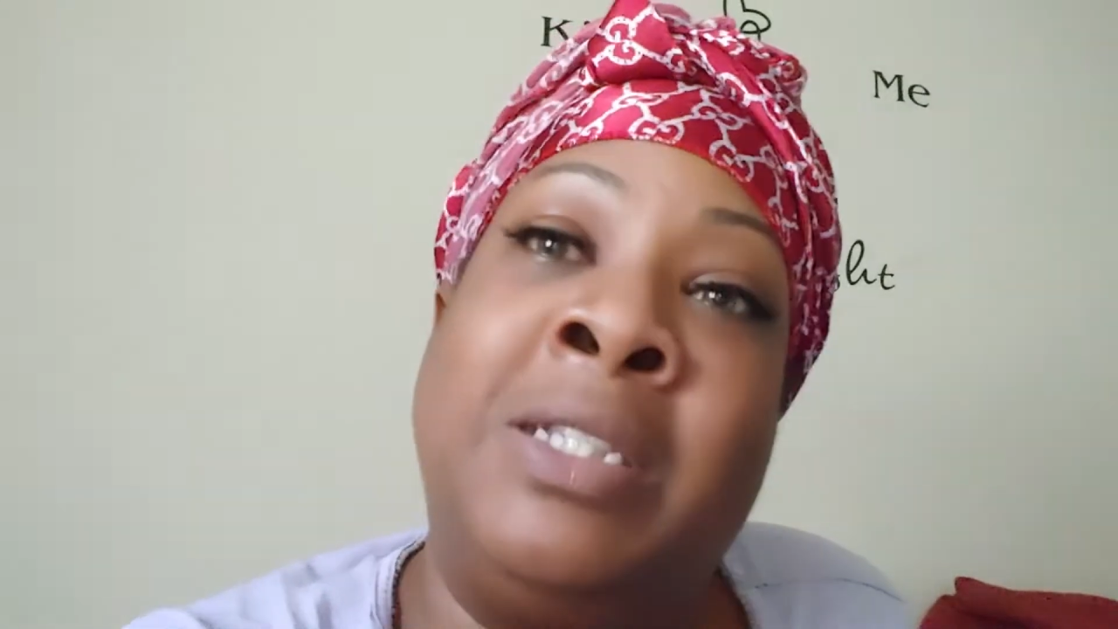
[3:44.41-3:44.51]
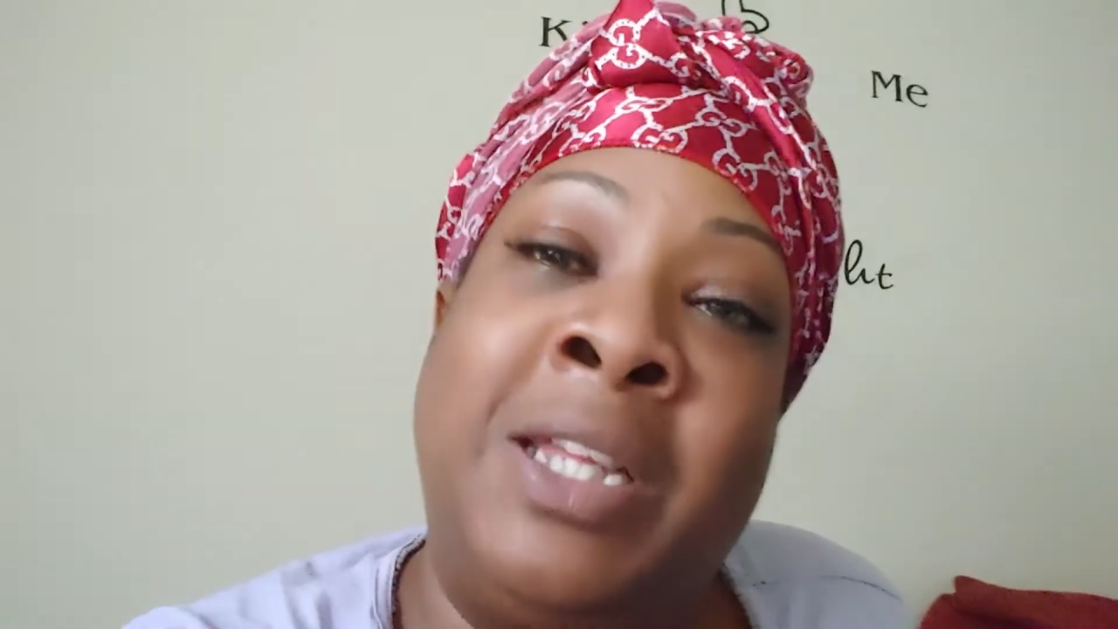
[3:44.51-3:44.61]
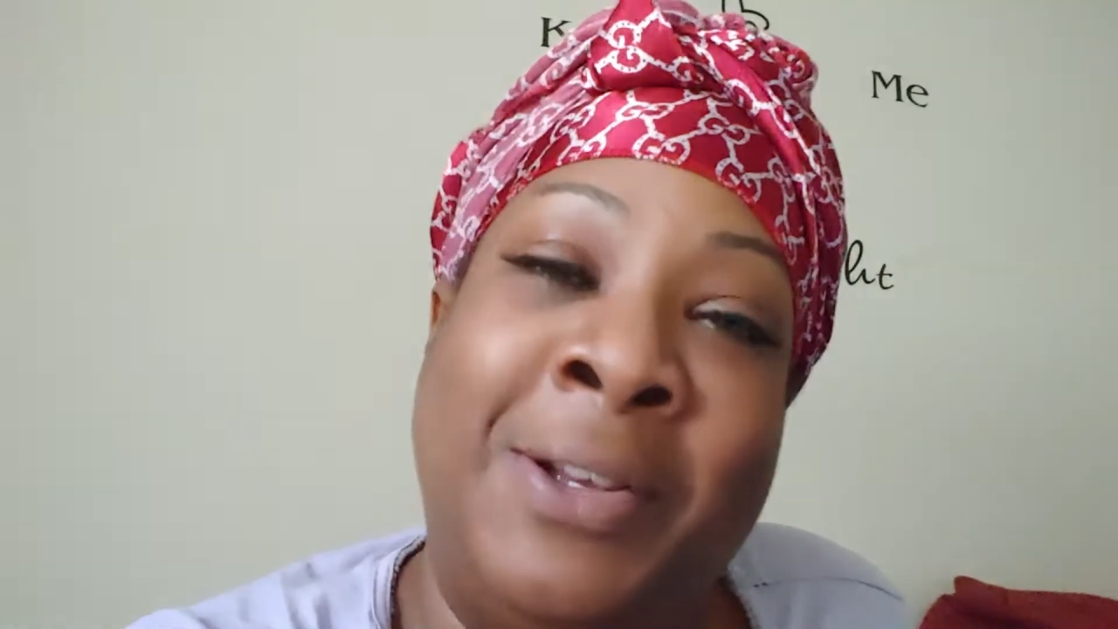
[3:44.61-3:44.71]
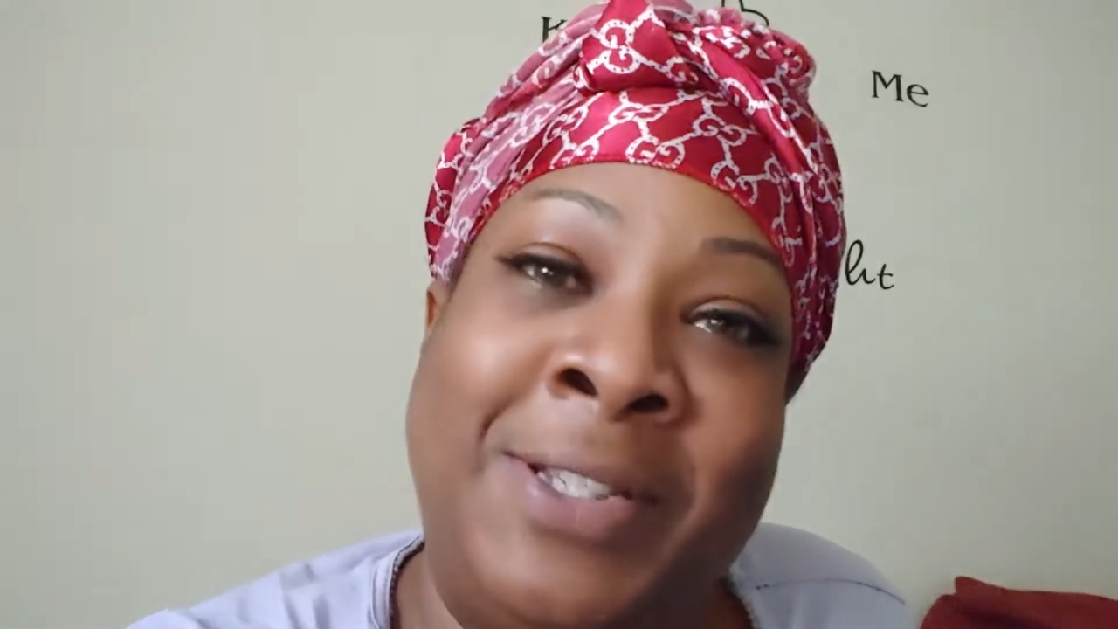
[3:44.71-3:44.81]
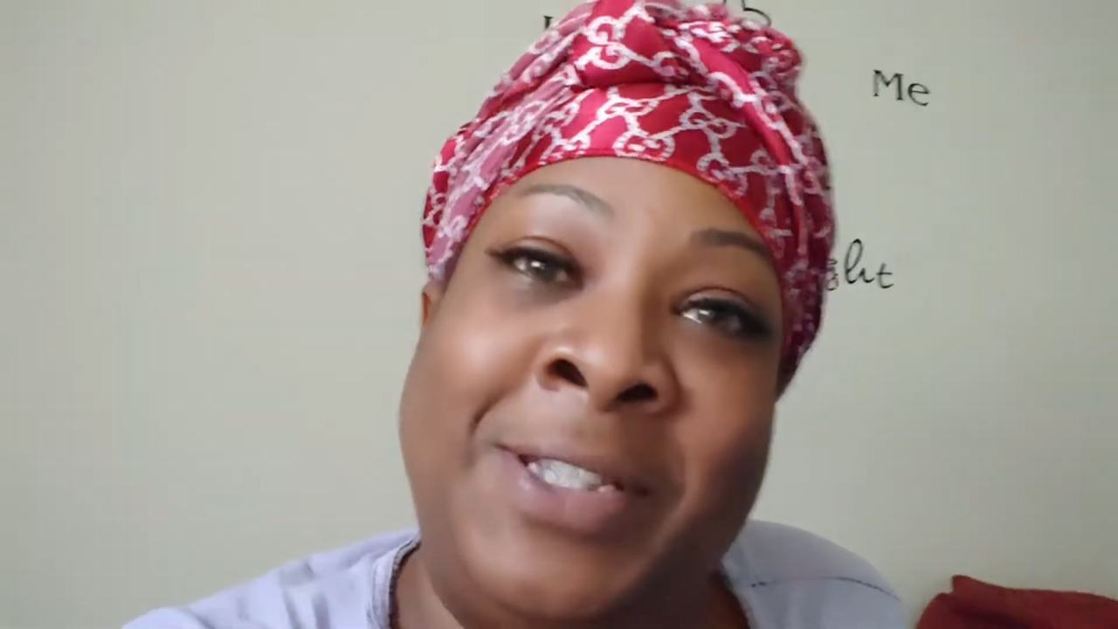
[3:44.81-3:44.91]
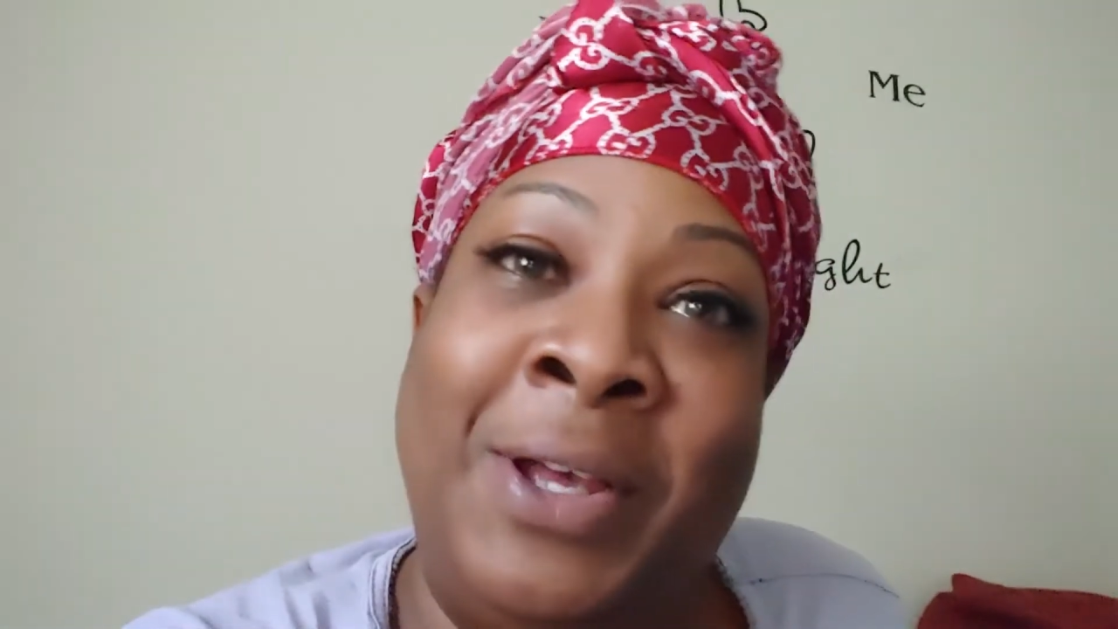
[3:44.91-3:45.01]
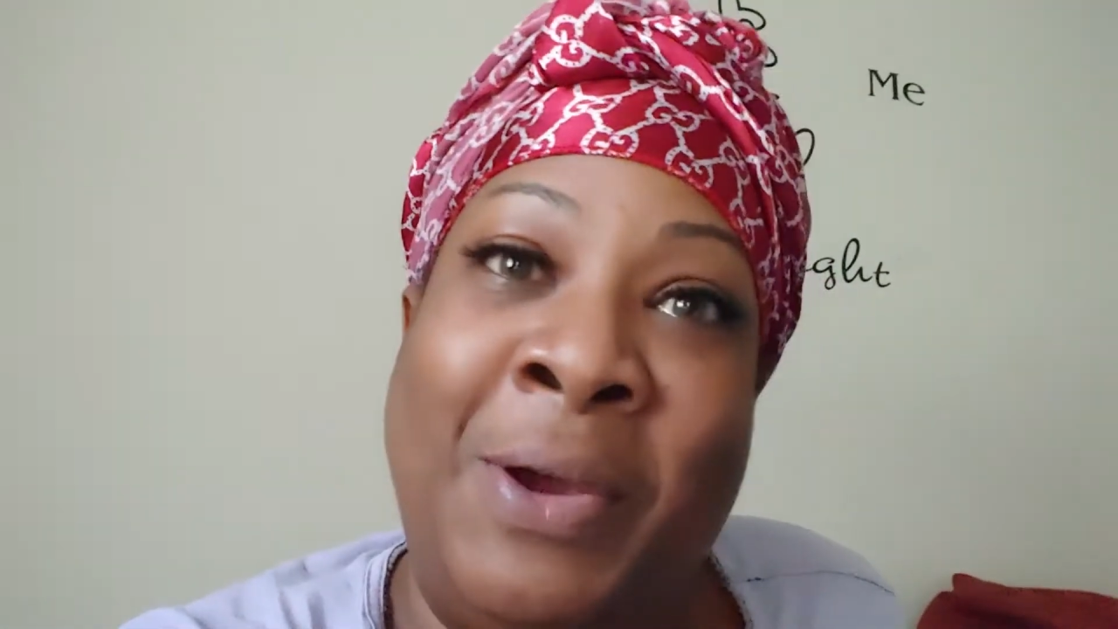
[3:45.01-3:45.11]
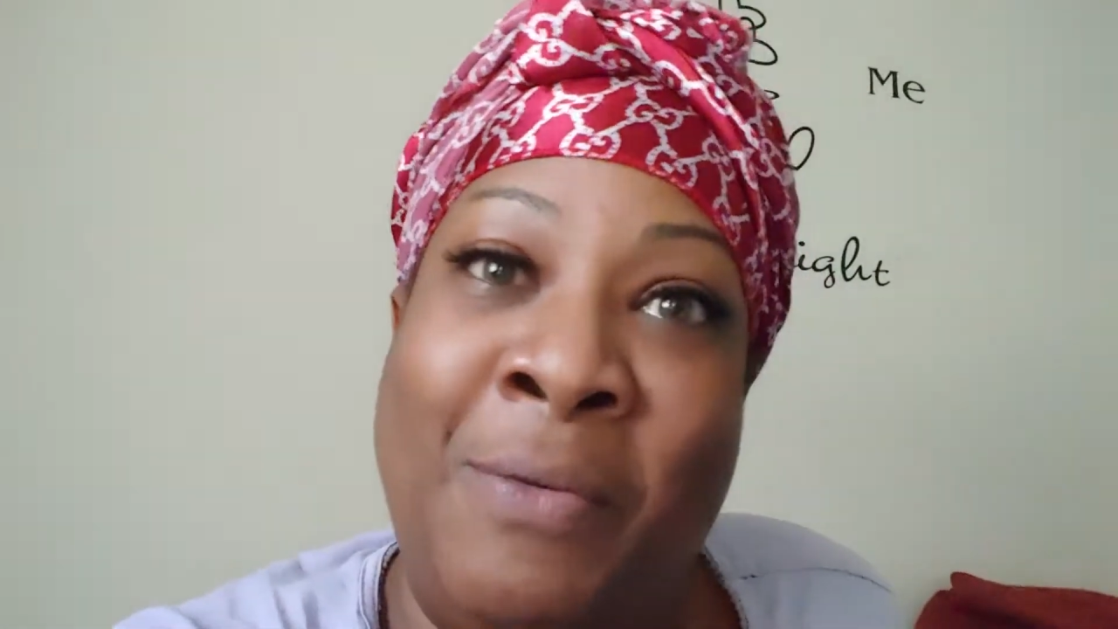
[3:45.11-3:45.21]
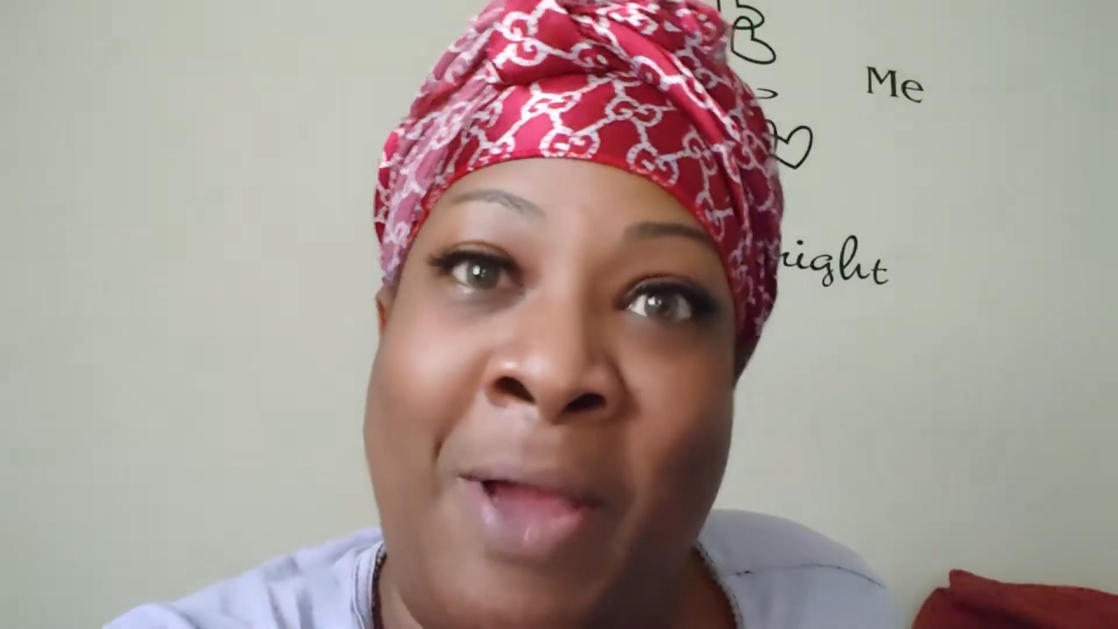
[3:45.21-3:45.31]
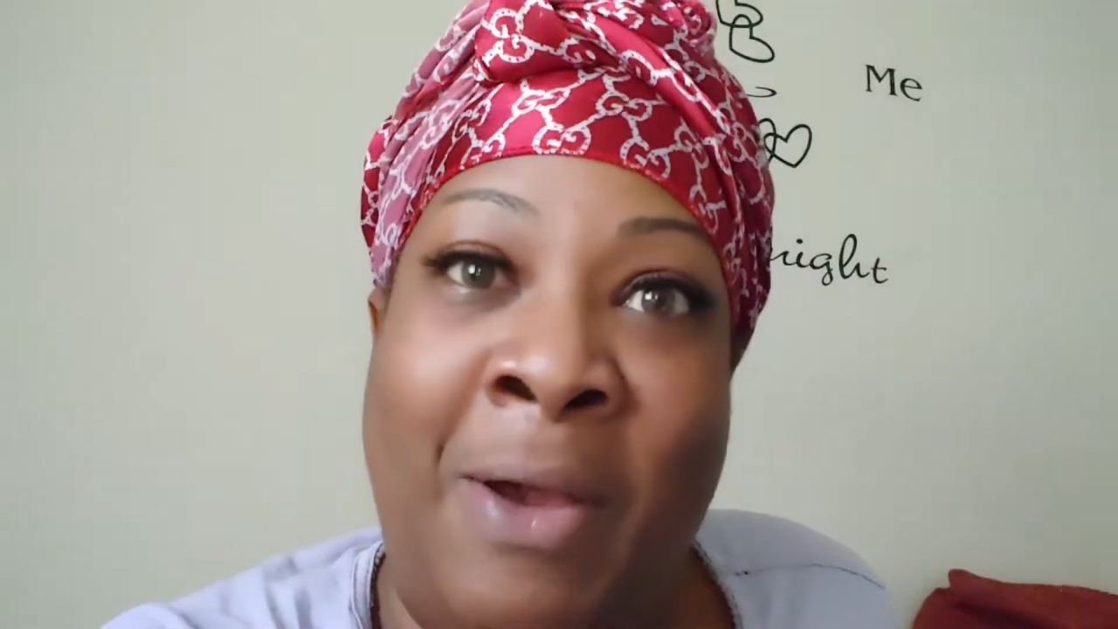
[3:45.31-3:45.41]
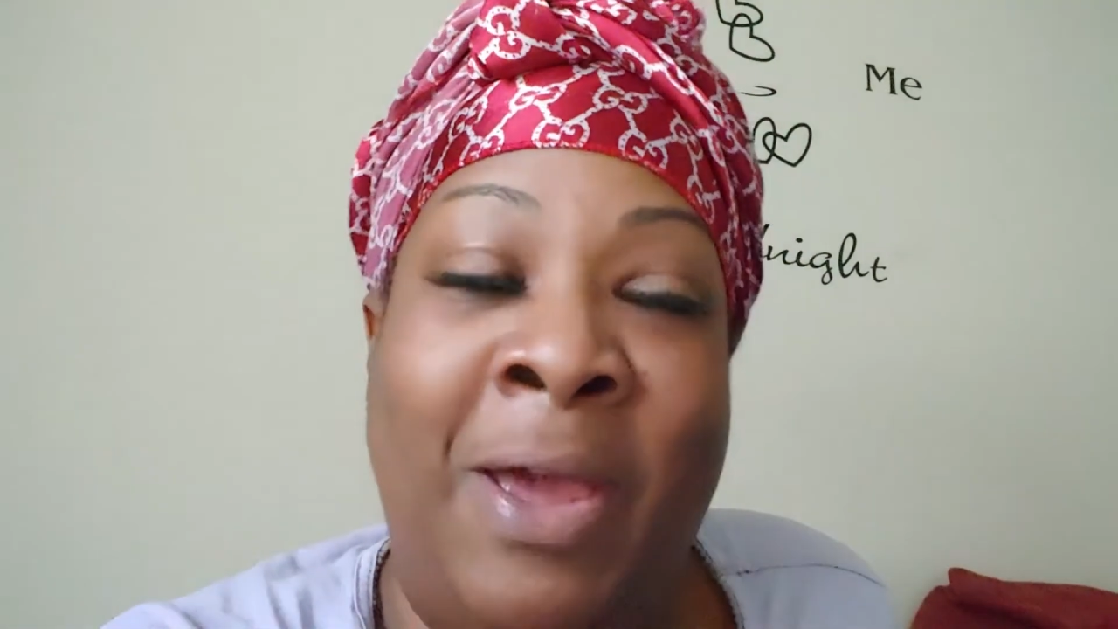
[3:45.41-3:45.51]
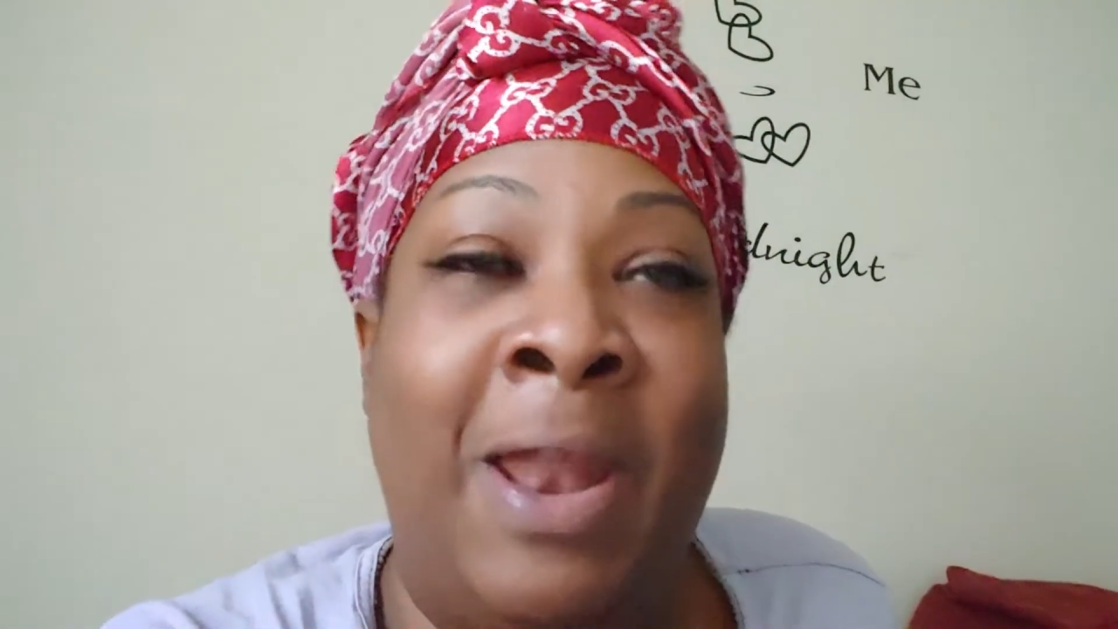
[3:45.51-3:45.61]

still stuck around,